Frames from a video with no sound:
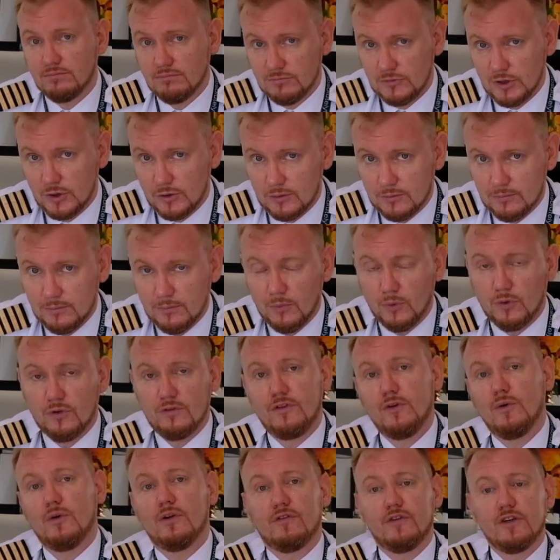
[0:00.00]
you know, more
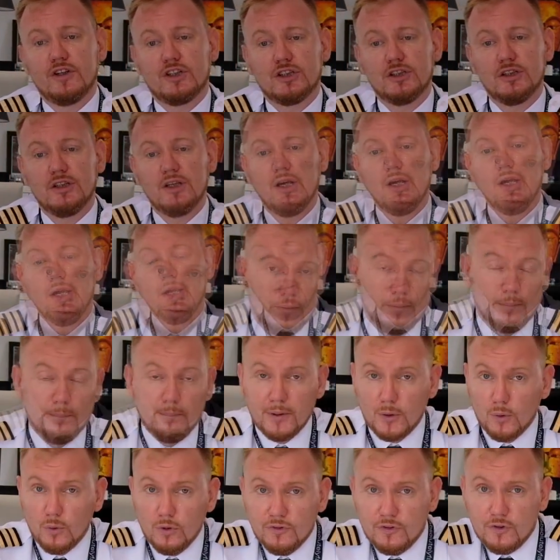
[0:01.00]
fuel efficient.
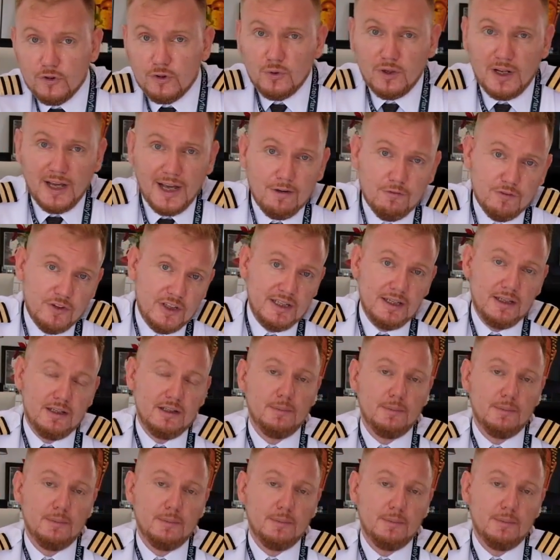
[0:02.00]
But also you'll have the,